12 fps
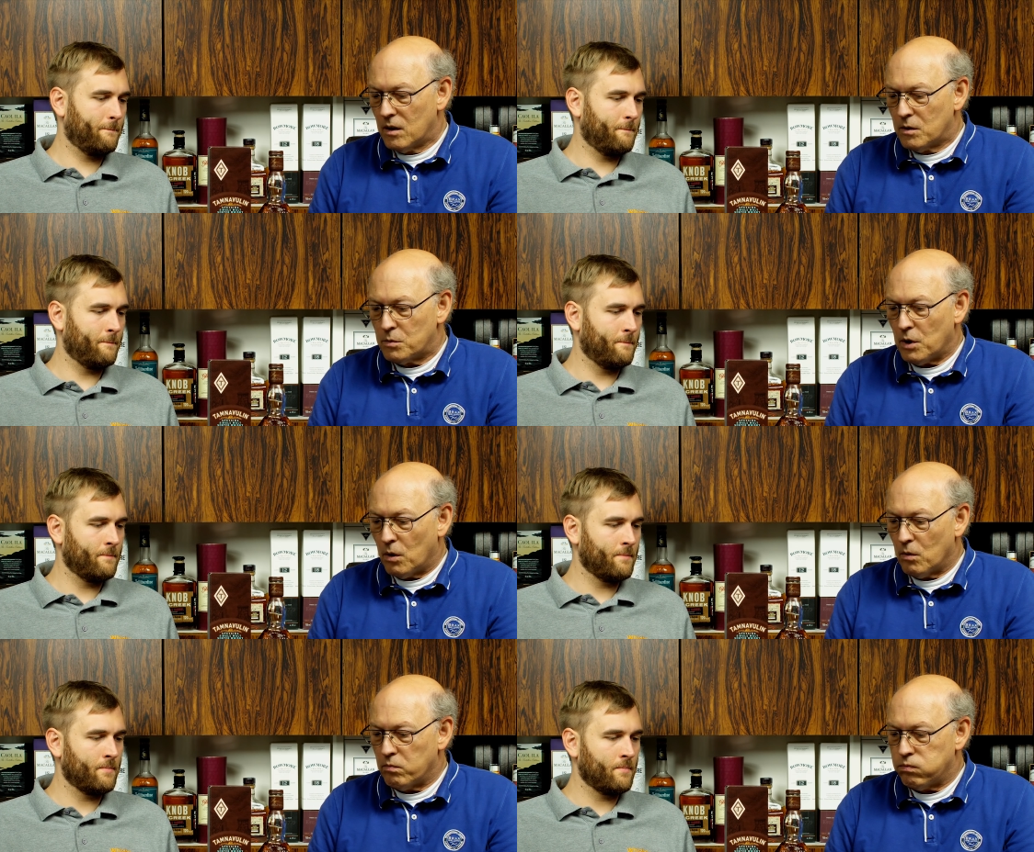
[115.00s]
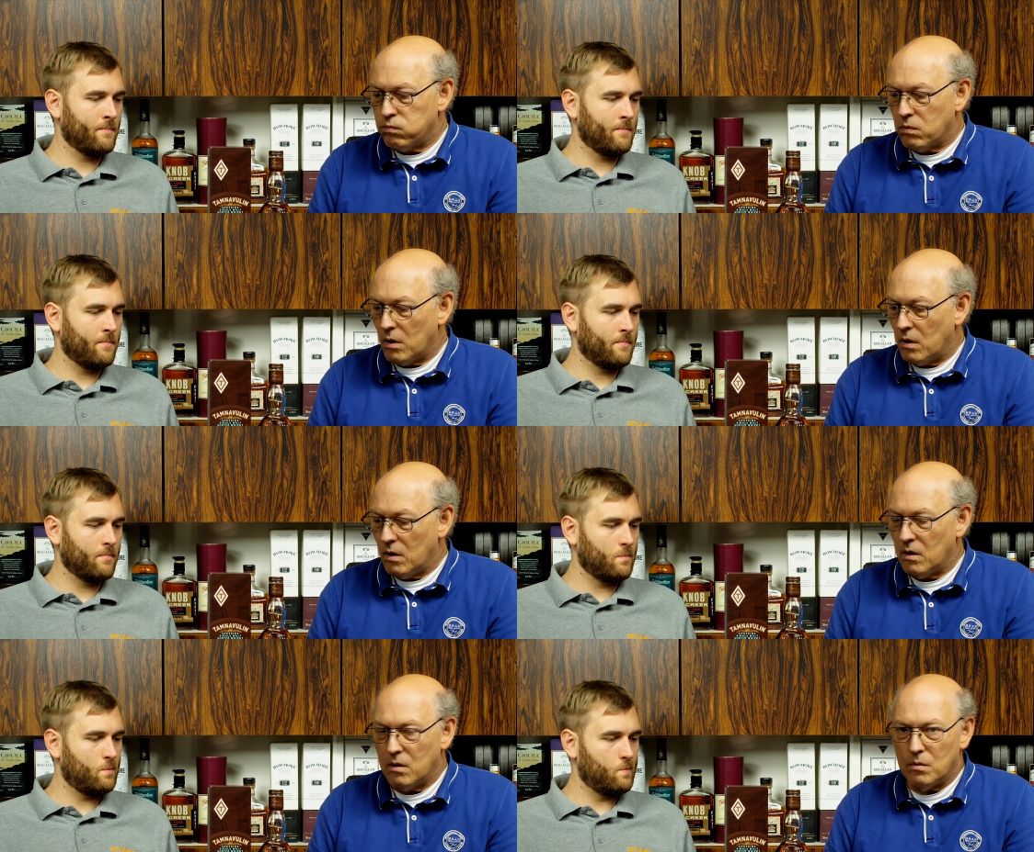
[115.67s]
Speaker 1: So,
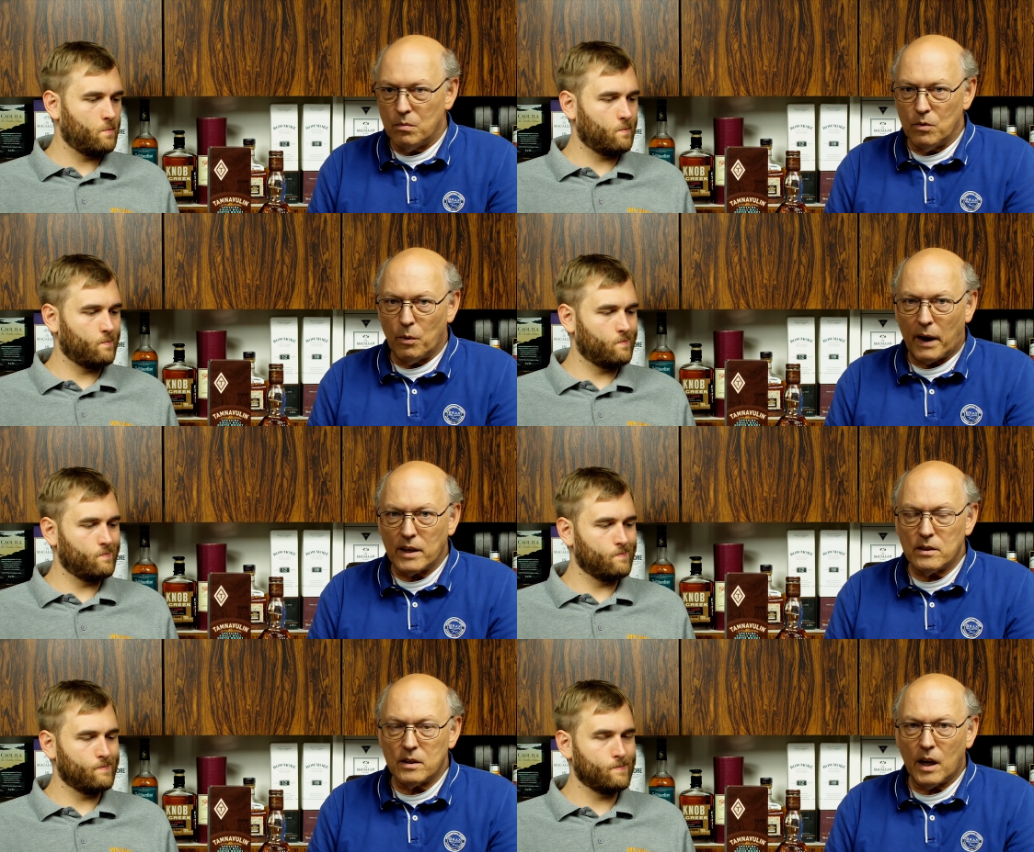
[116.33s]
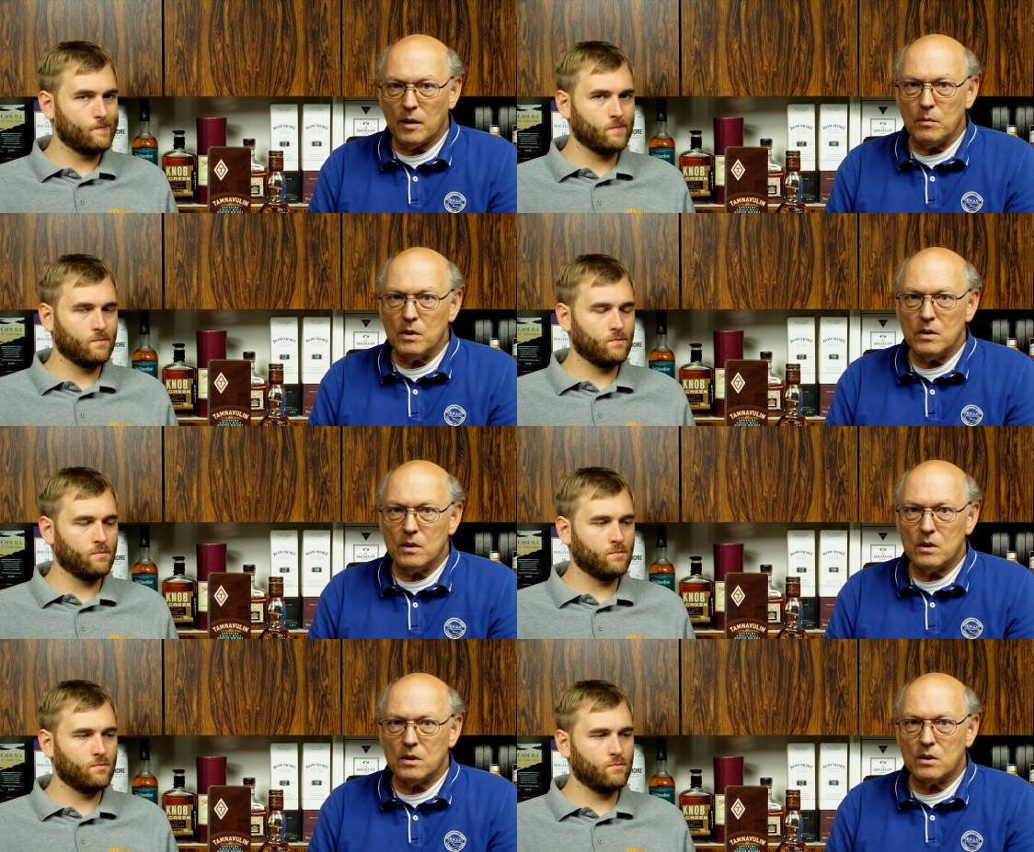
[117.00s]
uh, no age
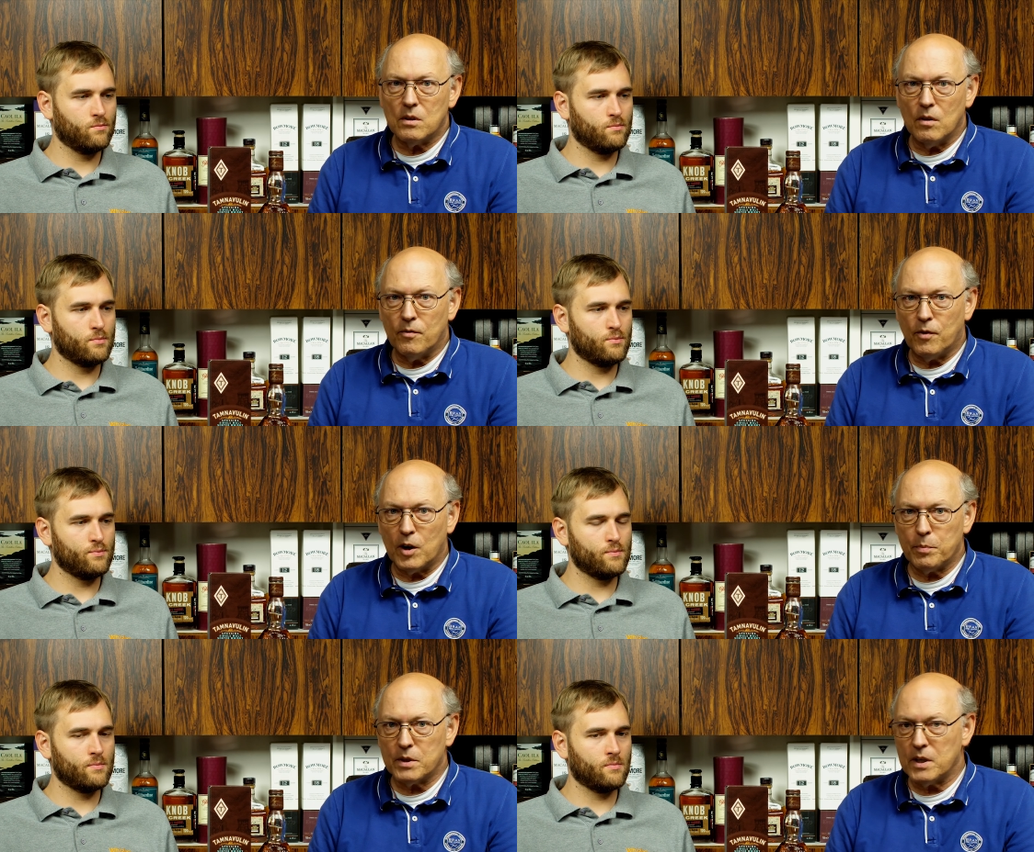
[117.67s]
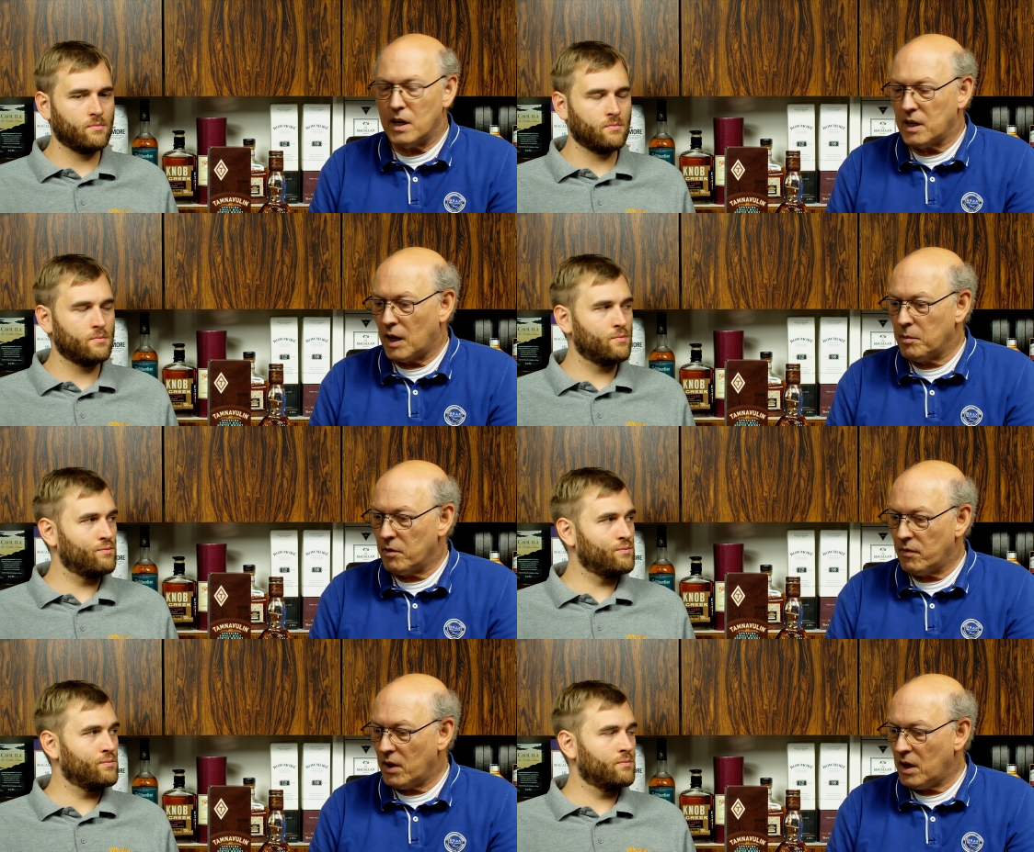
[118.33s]
statement, 40% uh,
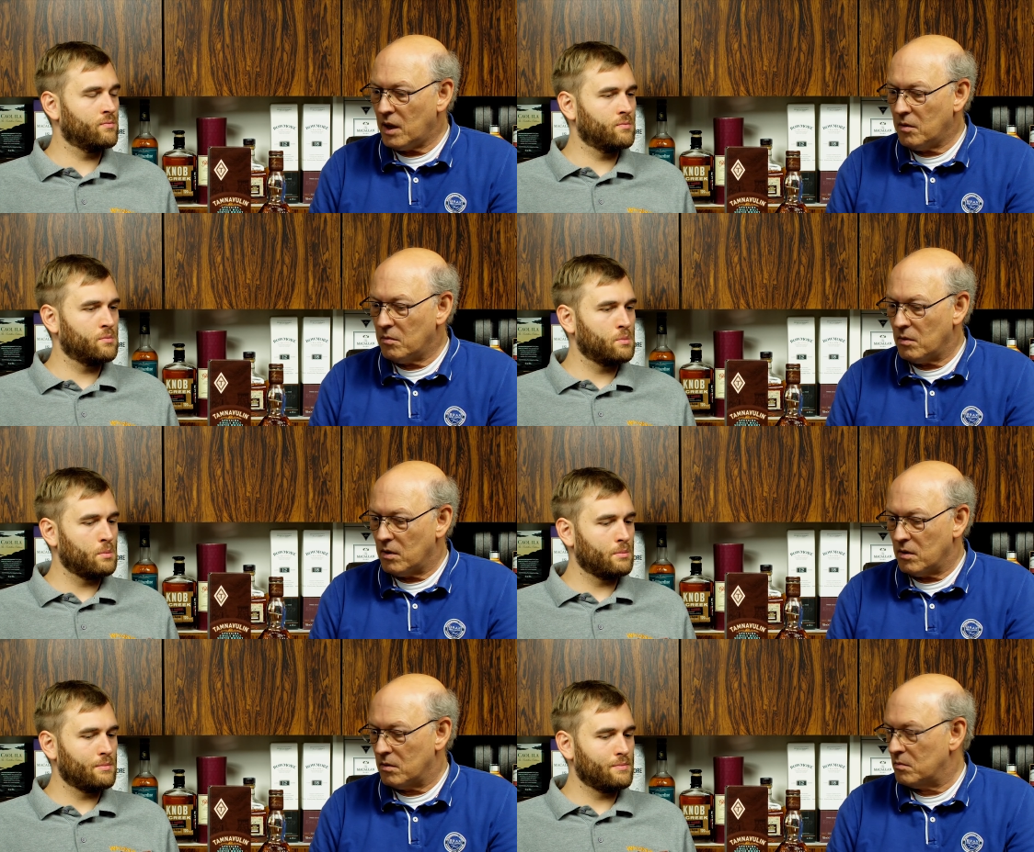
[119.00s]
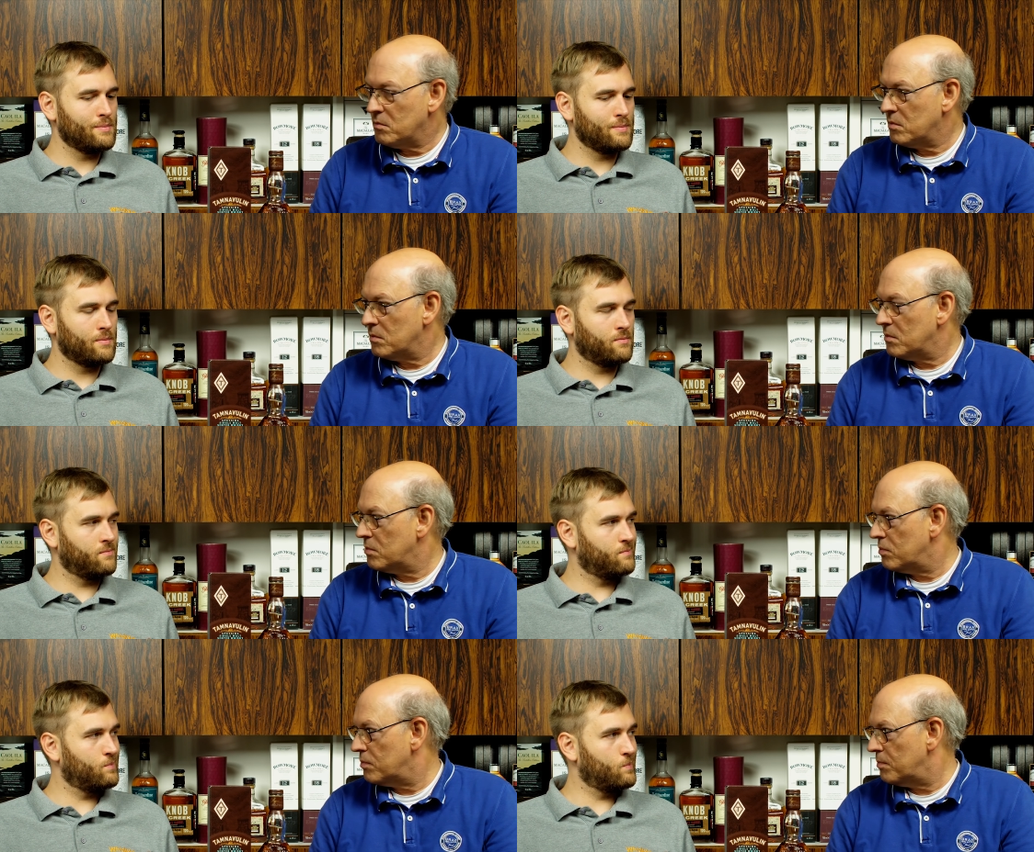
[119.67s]
ABV. Uh,
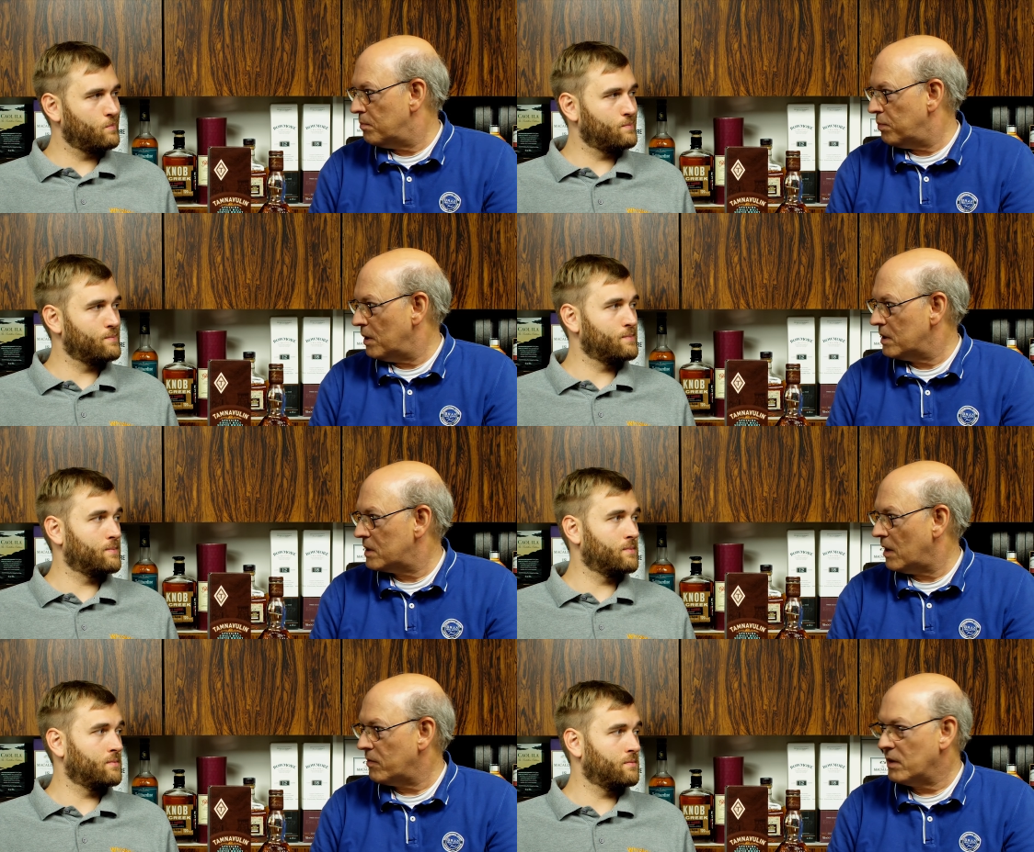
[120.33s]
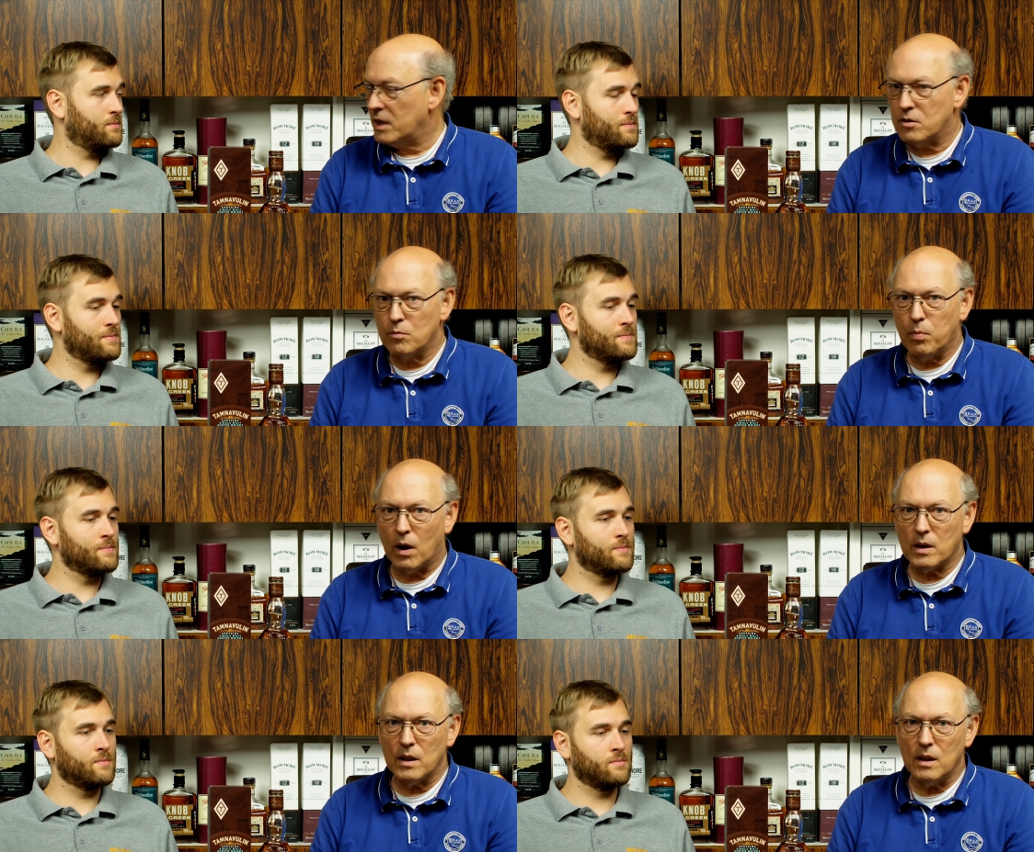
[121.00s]
0.7 liter
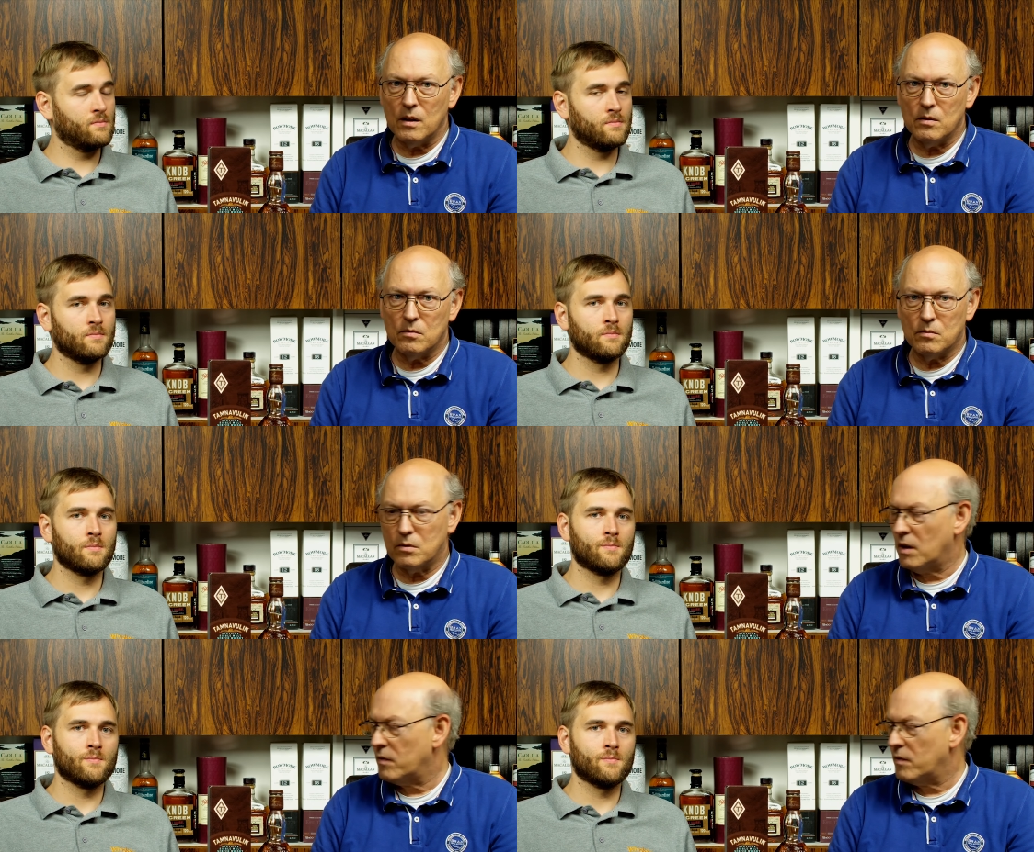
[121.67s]
bottle. Do you